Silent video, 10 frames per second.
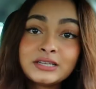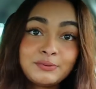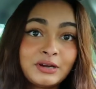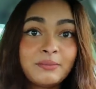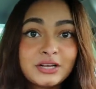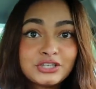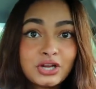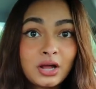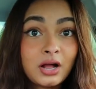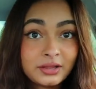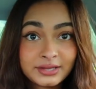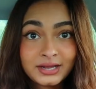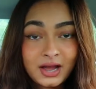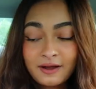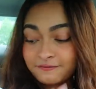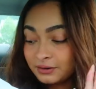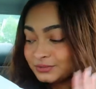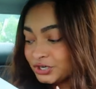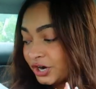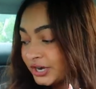is pretty much all that I got from
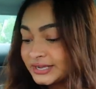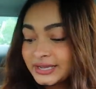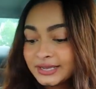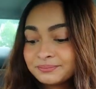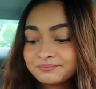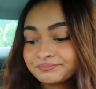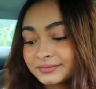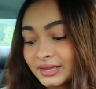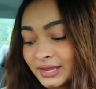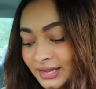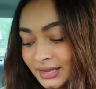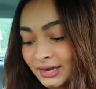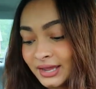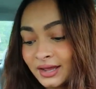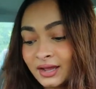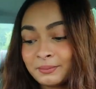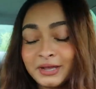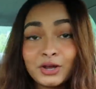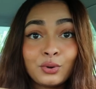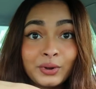Target. And I got
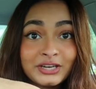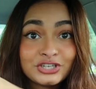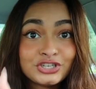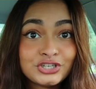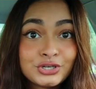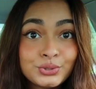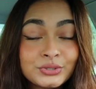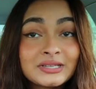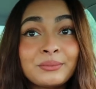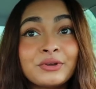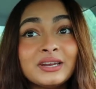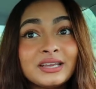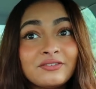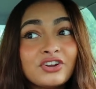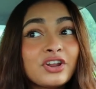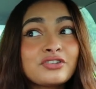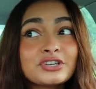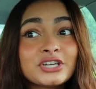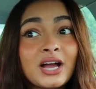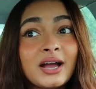my Quench juice. I'm gonna give it another
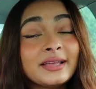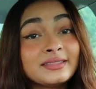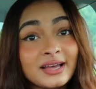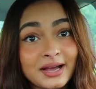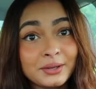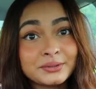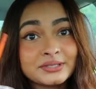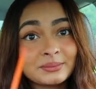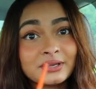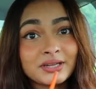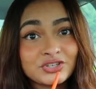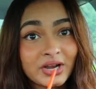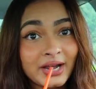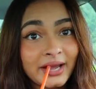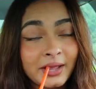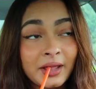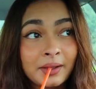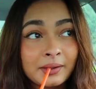shot in the house. I'm gonna try.